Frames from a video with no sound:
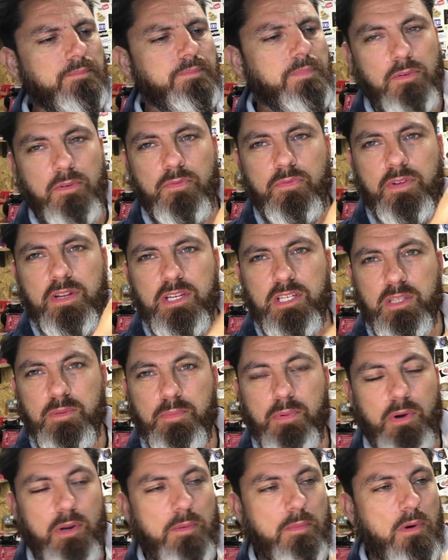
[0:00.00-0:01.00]
So we finished the
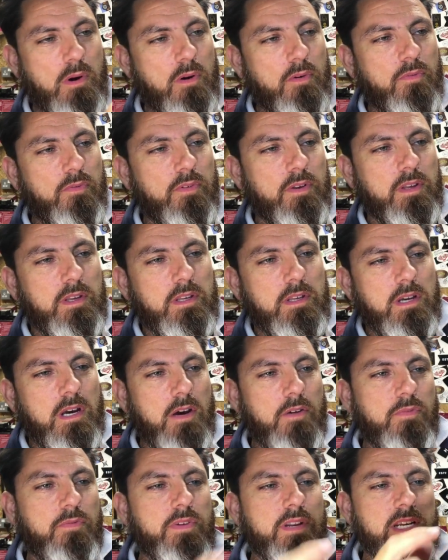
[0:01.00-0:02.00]
bottom off.
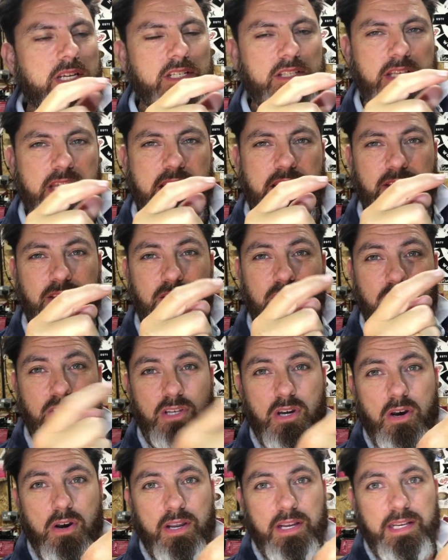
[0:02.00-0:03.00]
I'll finish the
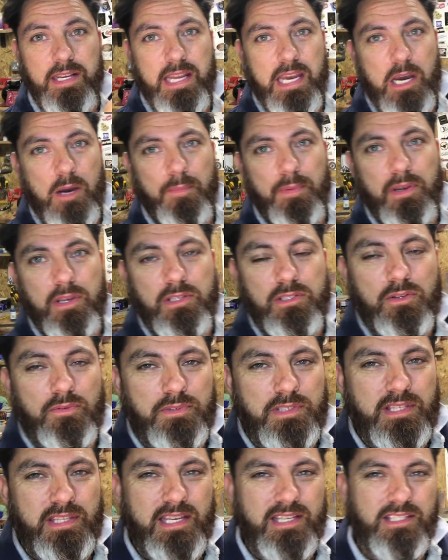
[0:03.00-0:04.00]
inside now because
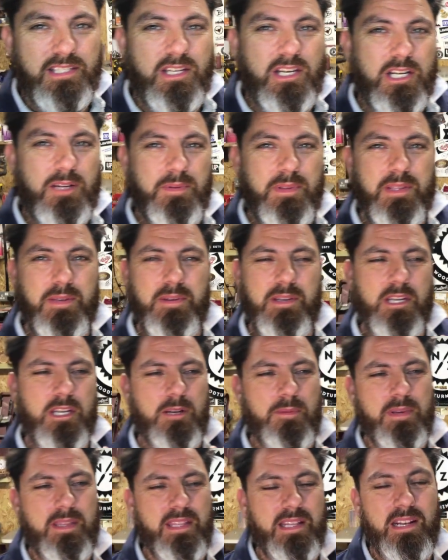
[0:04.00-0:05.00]
obviously that's kind of
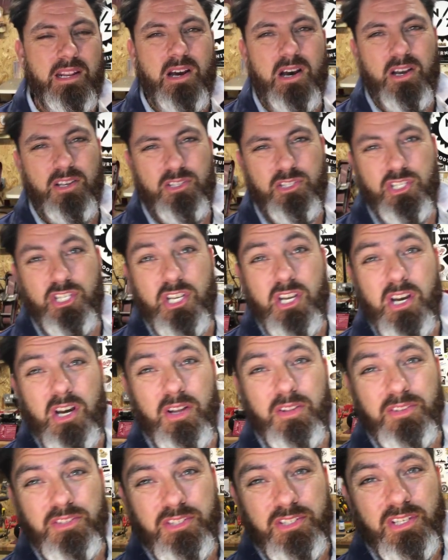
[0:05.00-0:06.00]
going to be the last
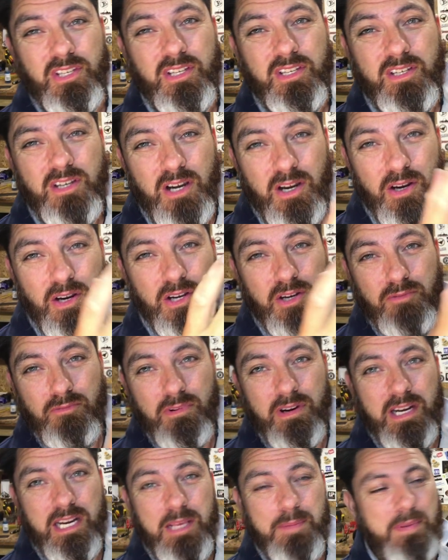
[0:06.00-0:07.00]
chance I'm going to
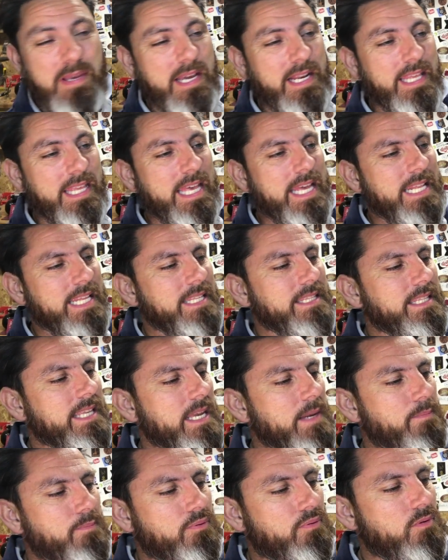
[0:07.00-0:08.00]
really be able to get in
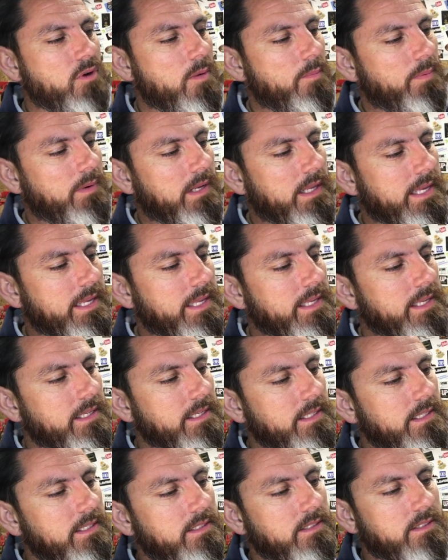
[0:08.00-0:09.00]
there properly.
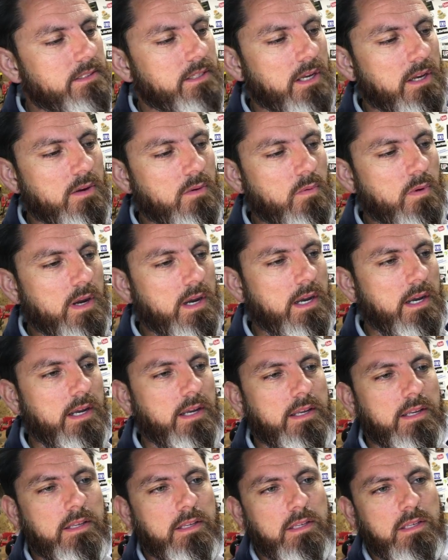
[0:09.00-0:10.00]
So
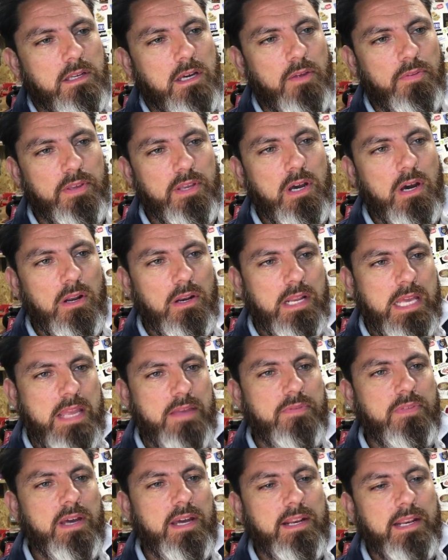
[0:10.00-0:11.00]
I think I'll
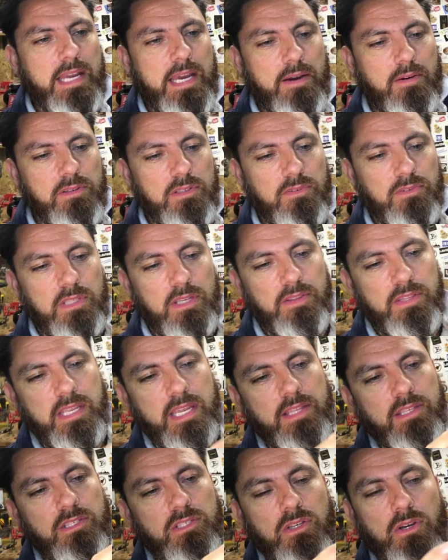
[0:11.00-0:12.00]
leave that now. So I've done
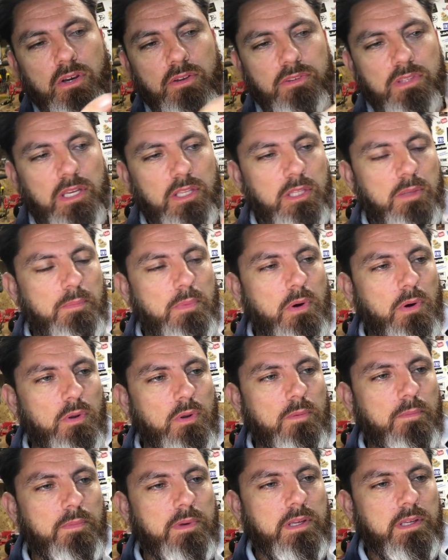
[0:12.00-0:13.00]
the inside, done the
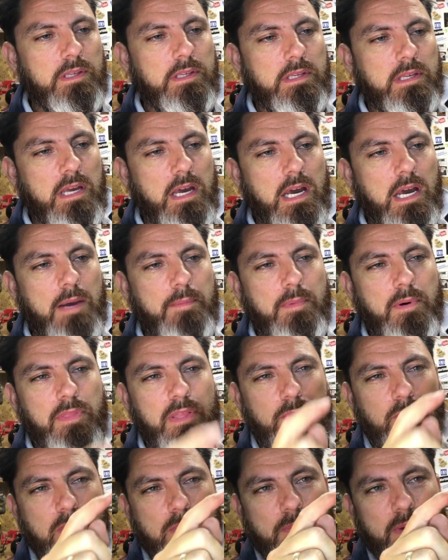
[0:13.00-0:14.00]
bottom. I
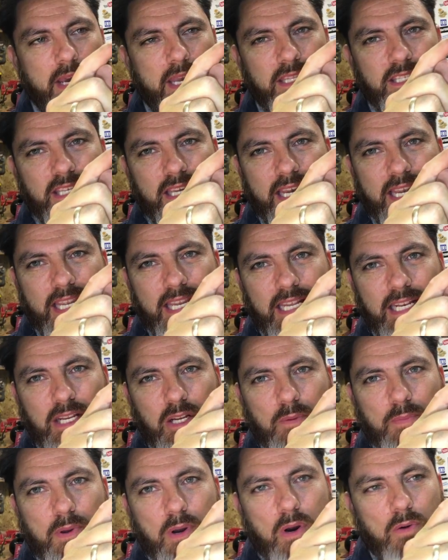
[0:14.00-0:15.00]
think we may take a
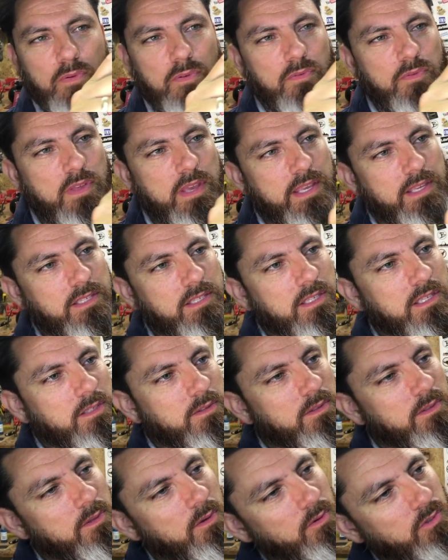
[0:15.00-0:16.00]
little bit off of this
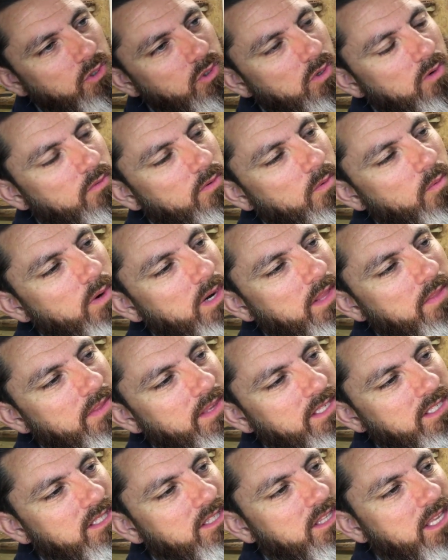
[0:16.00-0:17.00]
because we're not sure if I want it
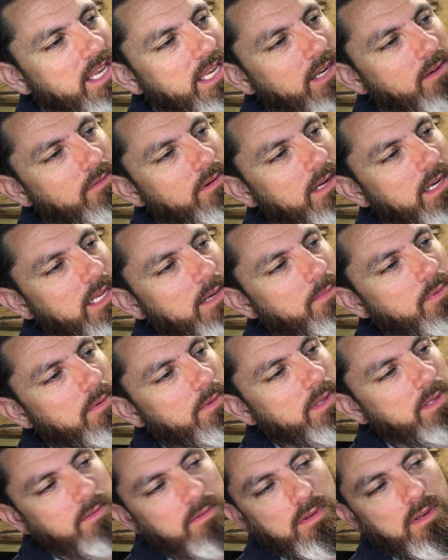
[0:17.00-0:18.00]
this thick really. I'll
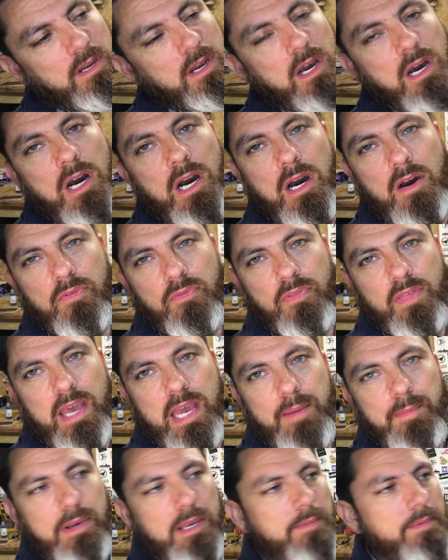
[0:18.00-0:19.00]
probably half
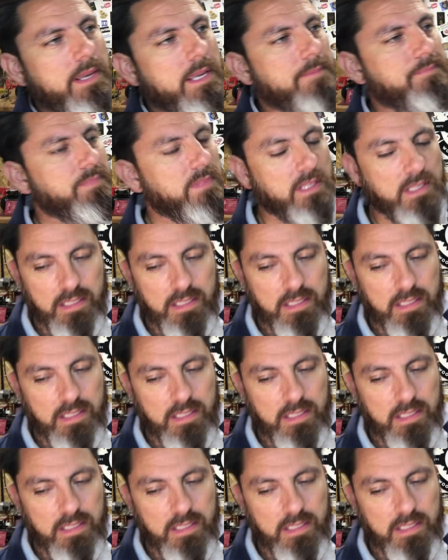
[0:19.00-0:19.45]
that maybe.